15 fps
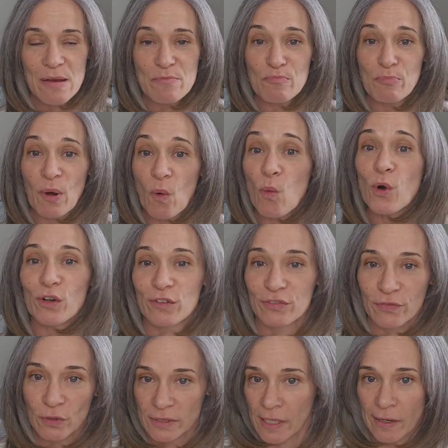but work
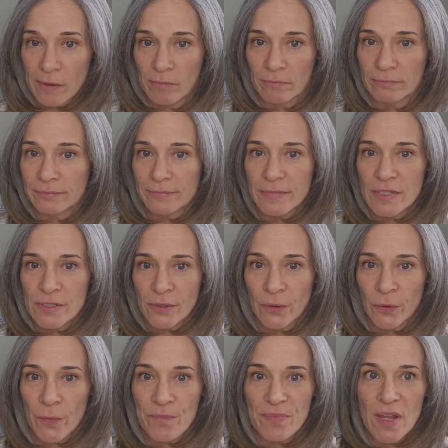full-time.
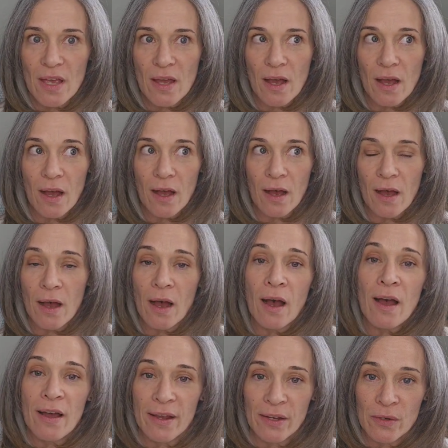So
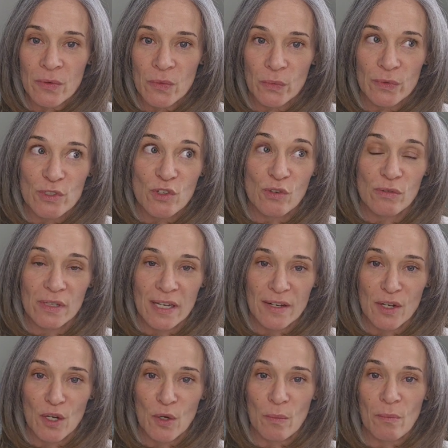I was
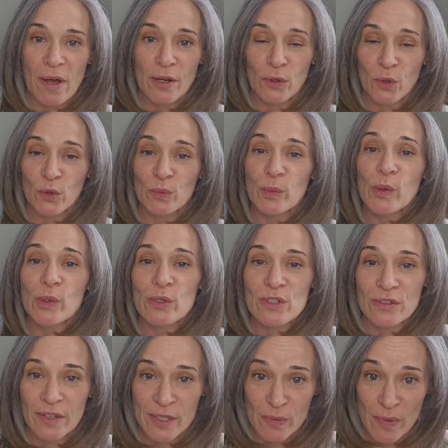creating my own
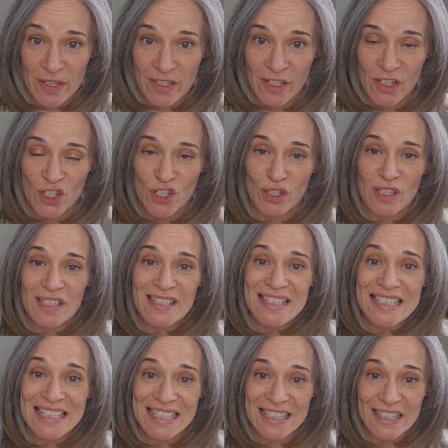personal expectations
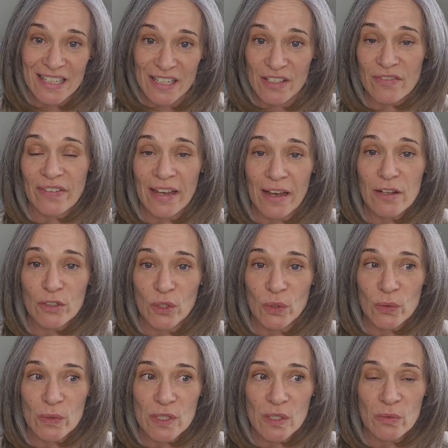in these
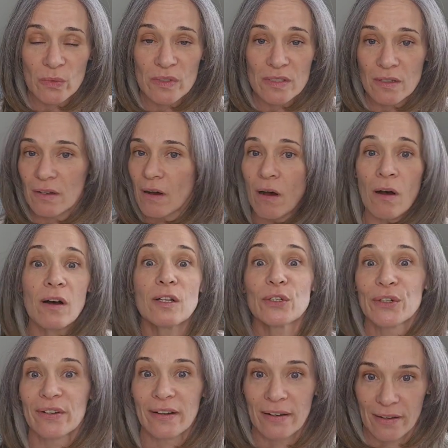values. It was all
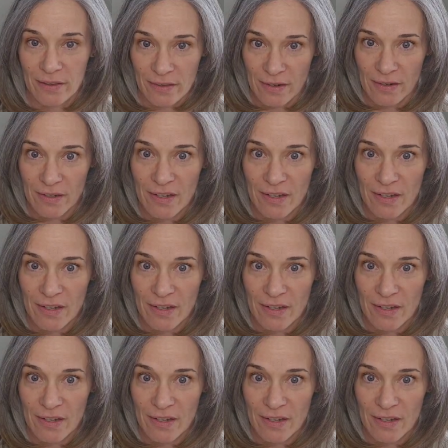or nothing,